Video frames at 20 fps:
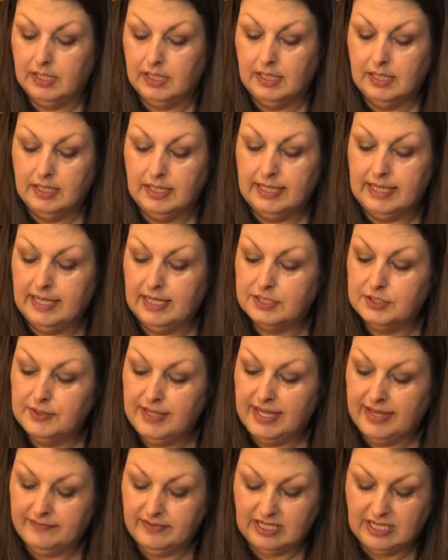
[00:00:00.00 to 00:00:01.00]
Now, I do
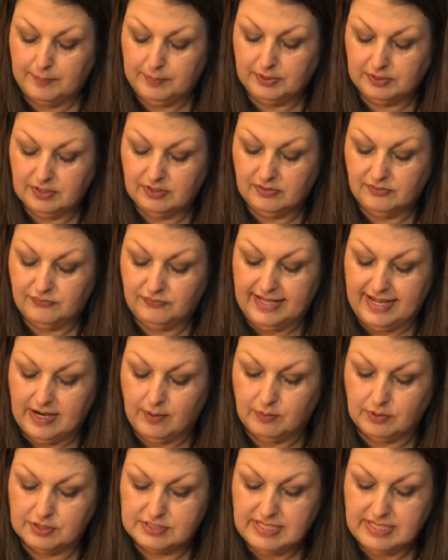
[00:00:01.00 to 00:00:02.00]
have a couple little
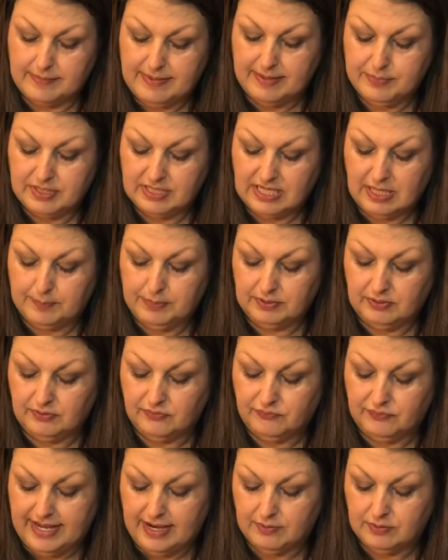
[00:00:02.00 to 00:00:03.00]
flowers. I may put a couple of
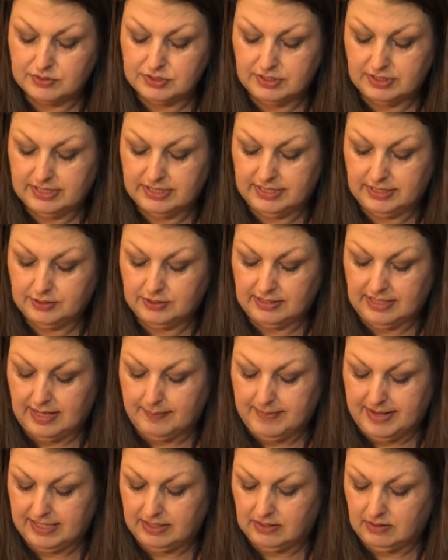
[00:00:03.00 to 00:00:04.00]
flowers on here, and I
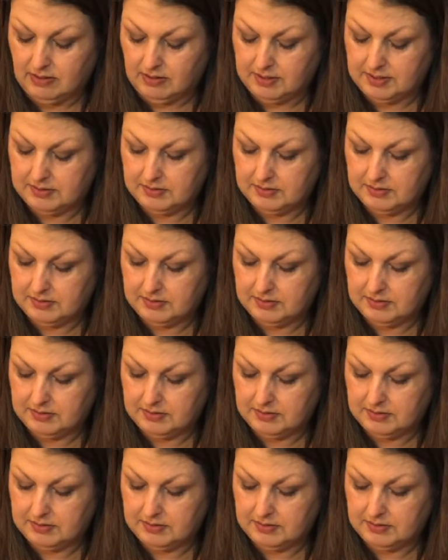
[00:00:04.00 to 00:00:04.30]
may not.